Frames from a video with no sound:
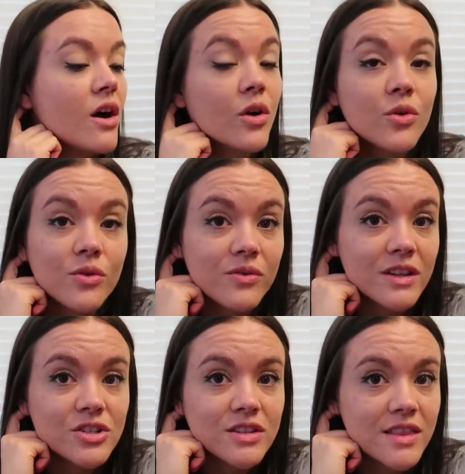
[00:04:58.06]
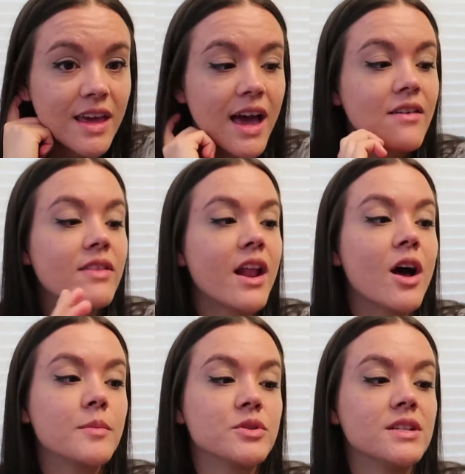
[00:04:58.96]
a cool feature that they have that
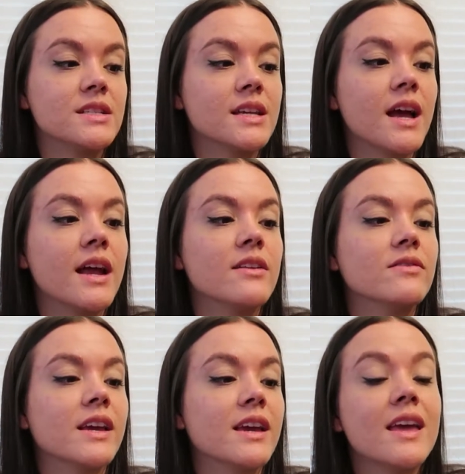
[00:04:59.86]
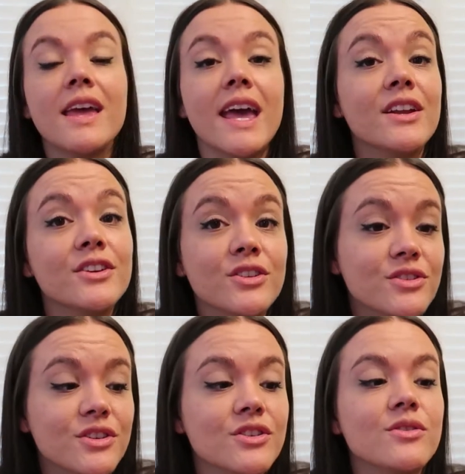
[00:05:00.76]
option to kind of like
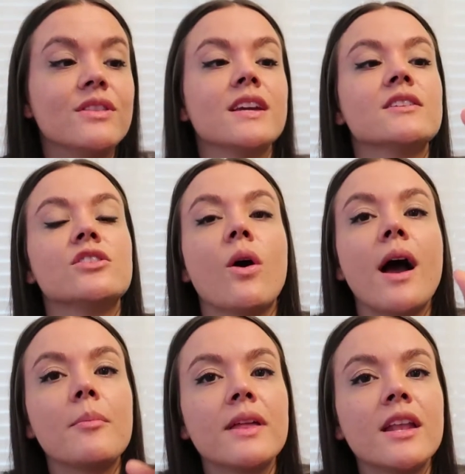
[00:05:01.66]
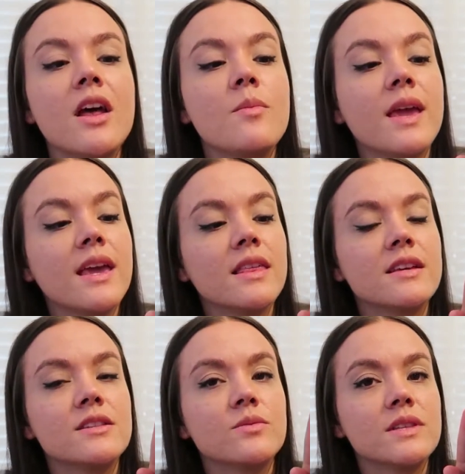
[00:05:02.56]
introduce you to new things. So I plan on making
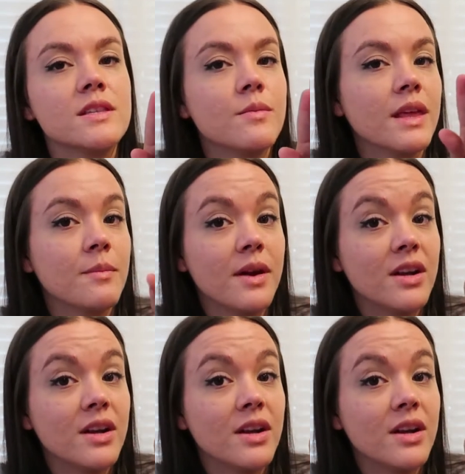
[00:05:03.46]
this with some, like